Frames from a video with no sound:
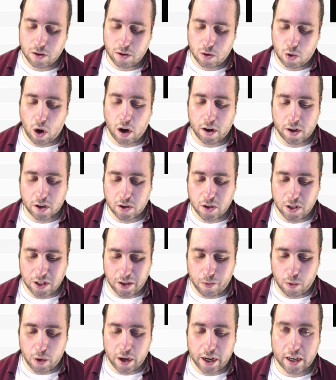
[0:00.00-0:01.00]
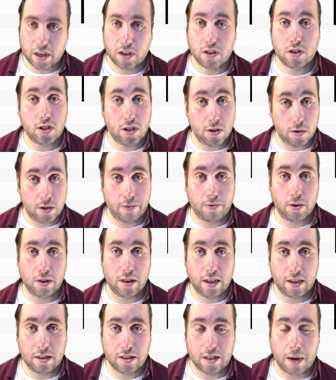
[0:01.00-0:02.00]
Chronicles of Riddick, two different
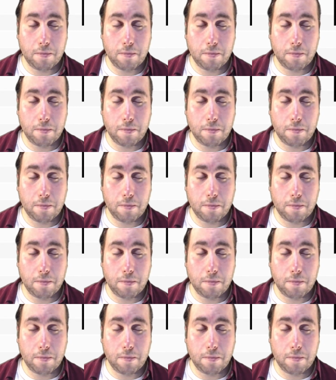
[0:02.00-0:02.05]
things.